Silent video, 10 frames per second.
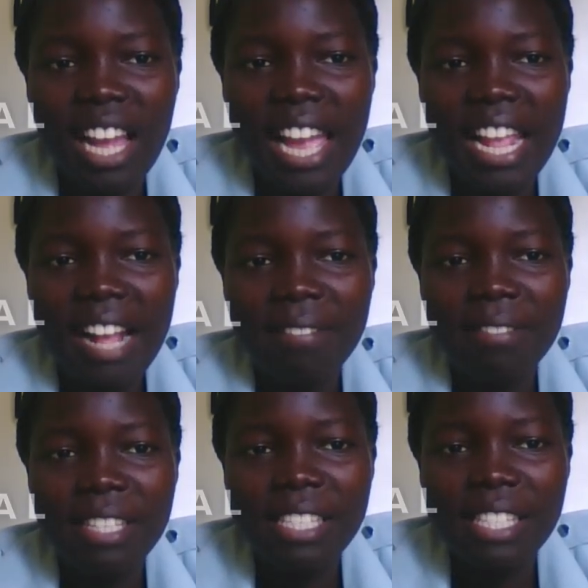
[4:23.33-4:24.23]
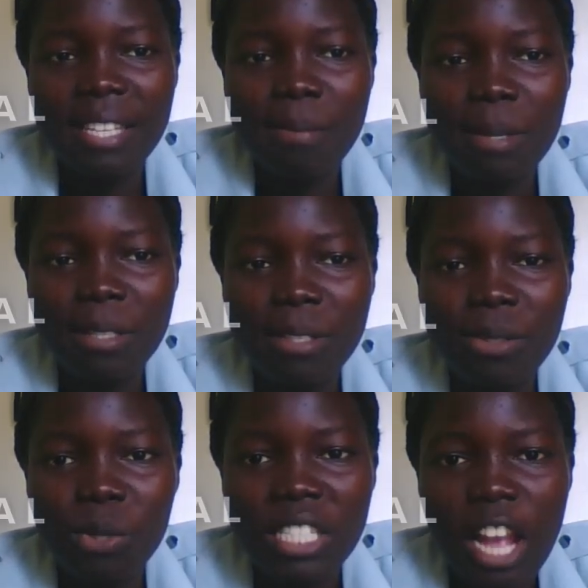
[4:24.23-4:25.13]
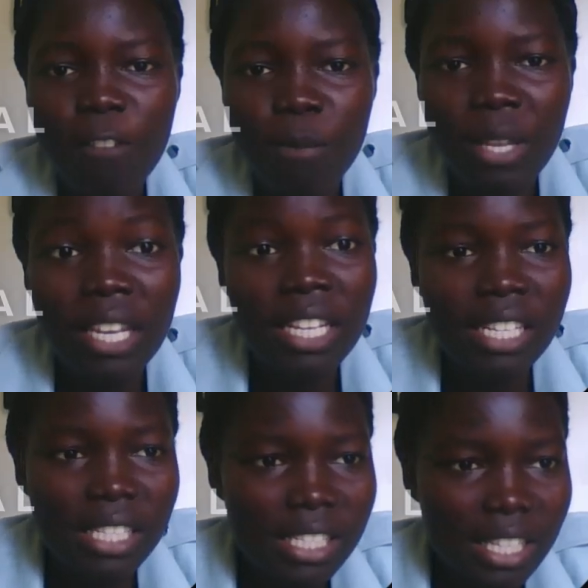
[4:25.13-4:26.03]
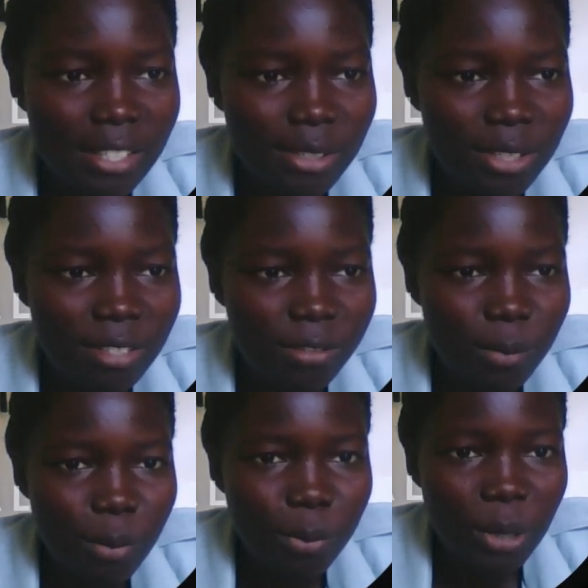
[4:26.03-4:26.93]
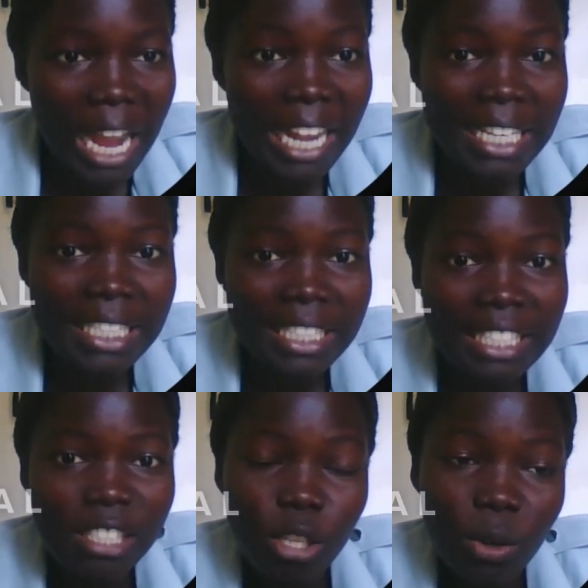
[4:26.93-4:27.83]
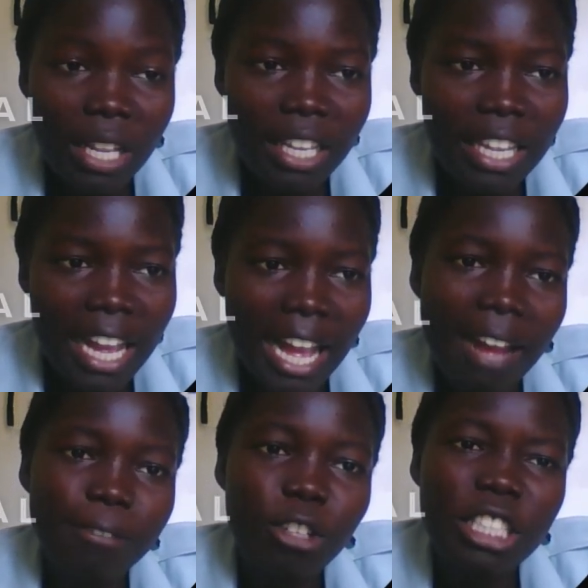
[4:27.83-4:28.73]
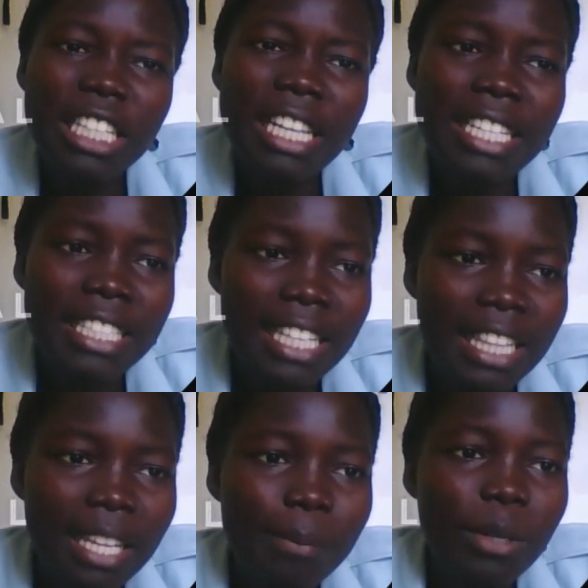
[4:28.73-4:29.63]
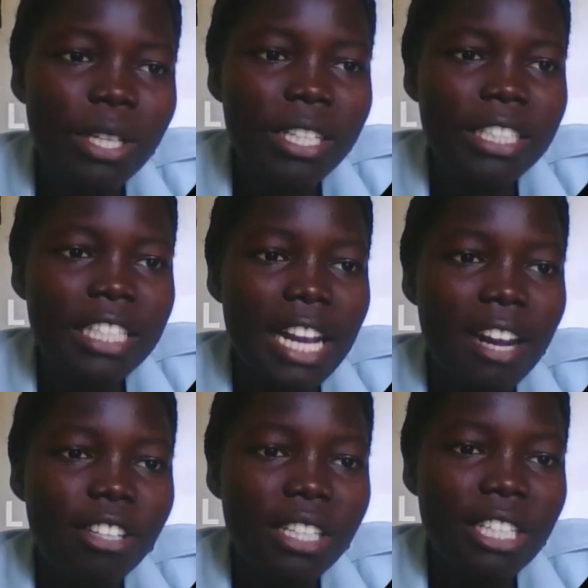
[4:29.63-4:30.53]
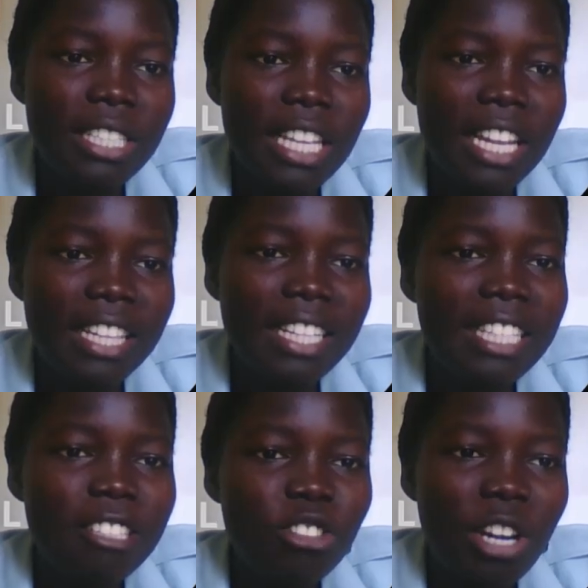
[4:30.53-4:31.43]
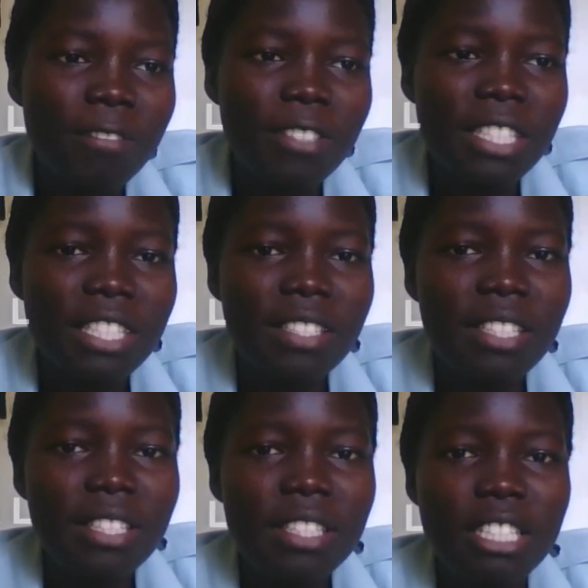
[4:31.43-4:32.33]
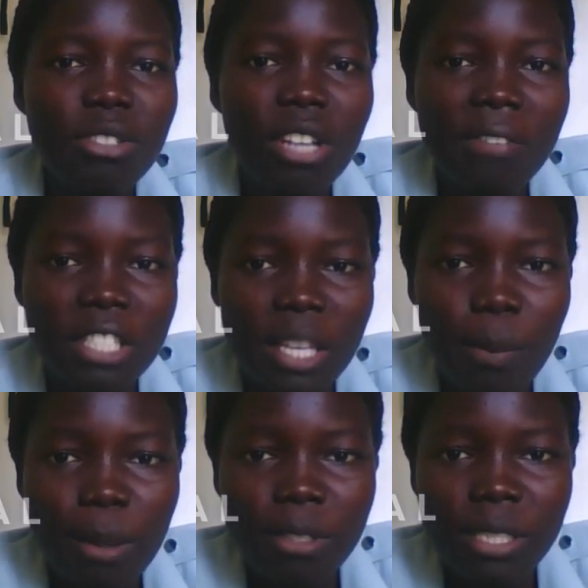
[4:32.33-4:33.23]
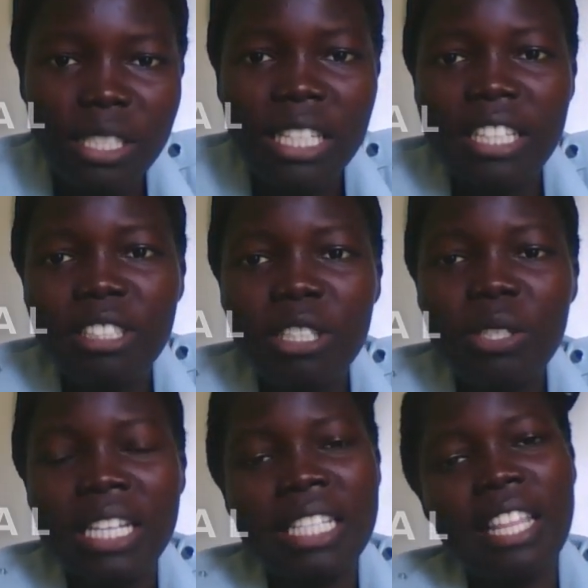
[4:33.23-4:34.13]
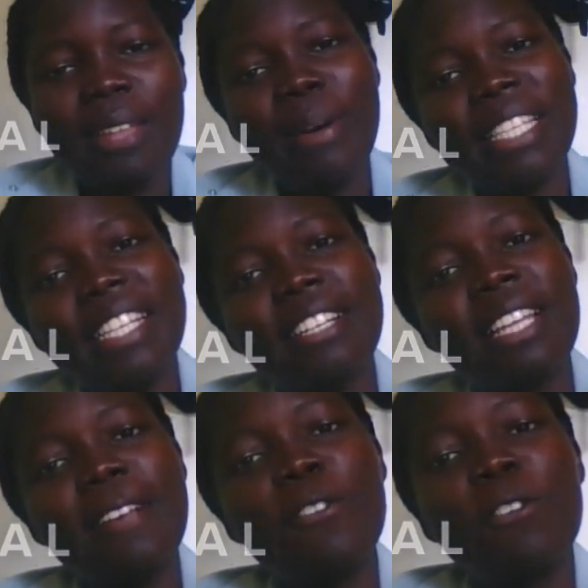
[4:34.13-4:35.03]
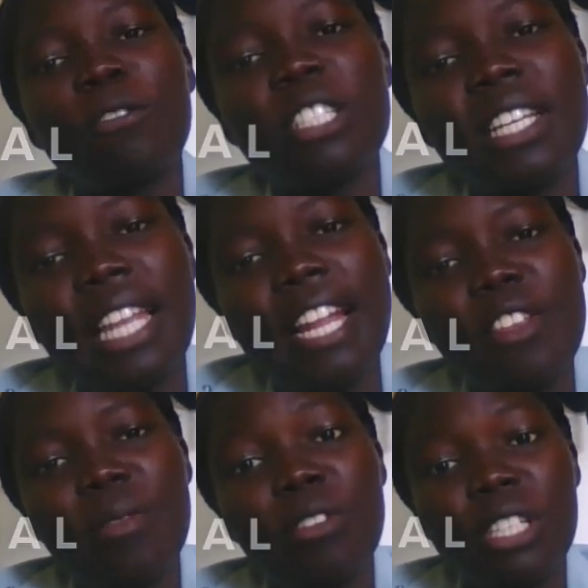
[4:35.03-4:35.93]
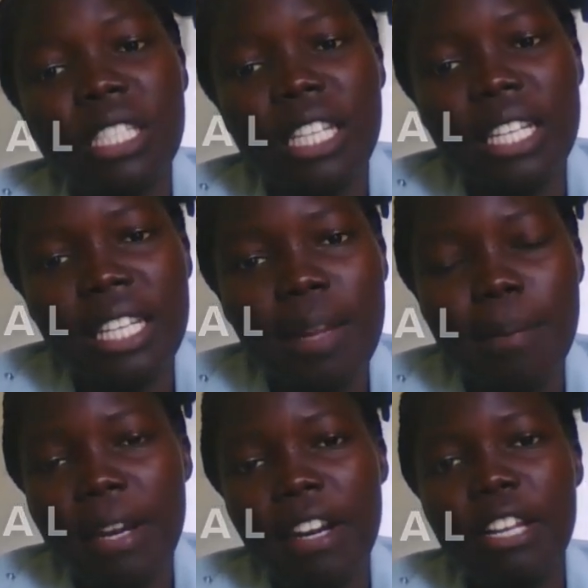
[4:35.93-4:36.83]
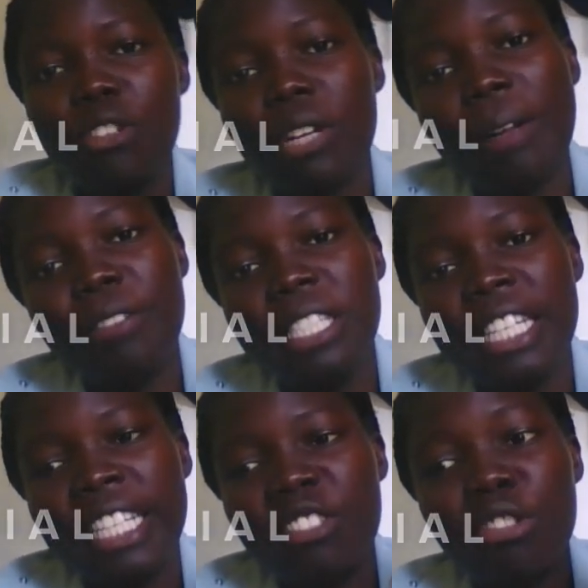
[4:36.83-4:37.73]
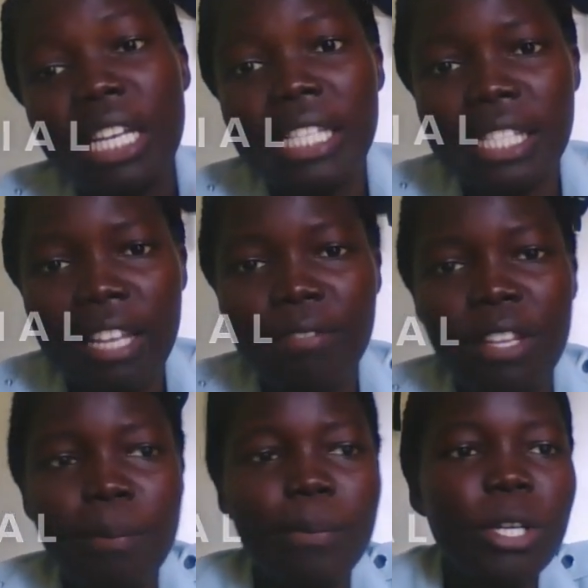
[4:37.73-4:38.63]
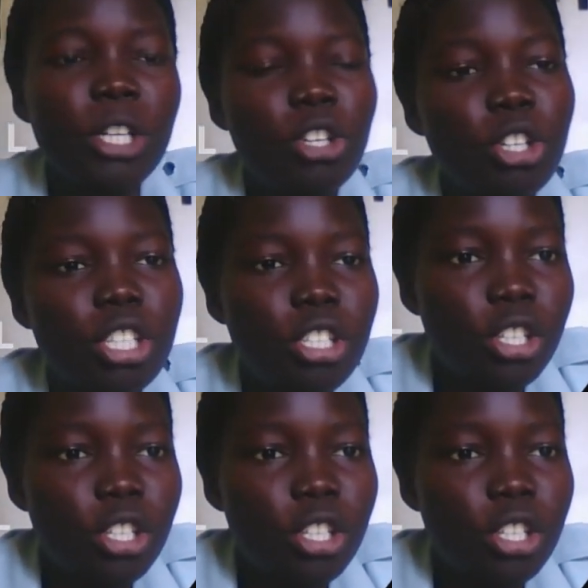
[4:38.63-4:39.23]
these emails which have been sent to different people and it is stored here. I've not deleted them, they're always there. And then the draft emails, those ones are the ones that you've written and you've not sent them, but you have decided to just save them onto your